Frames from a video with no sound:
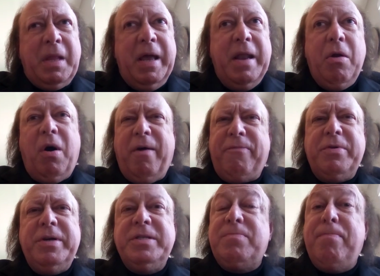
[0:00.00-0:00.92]
and
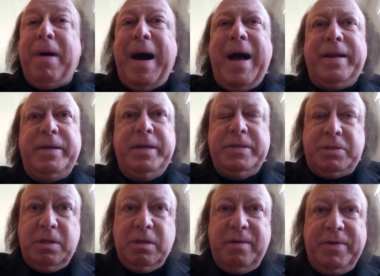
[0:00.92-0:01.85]
offer his body
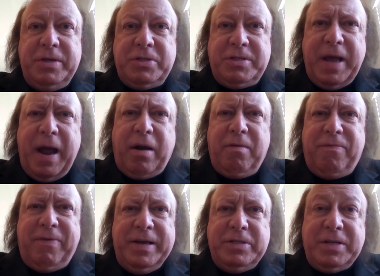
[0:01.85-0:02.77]
as a living
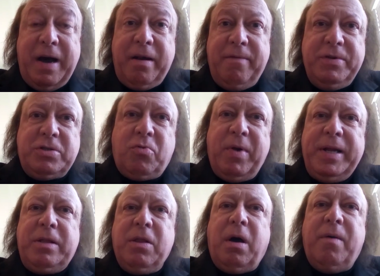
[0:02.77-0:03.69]
sacrifice out of his
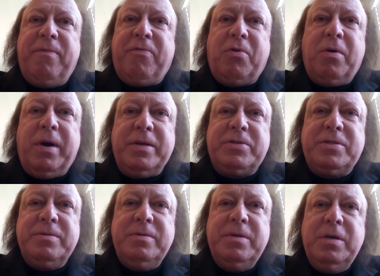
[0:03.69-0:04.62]
great love for
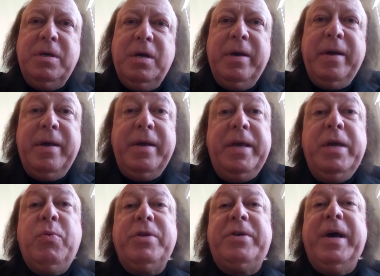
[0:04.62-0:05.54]
us.
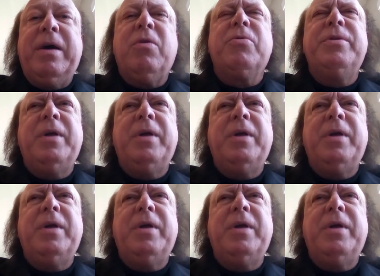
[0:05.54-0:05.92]
He withheld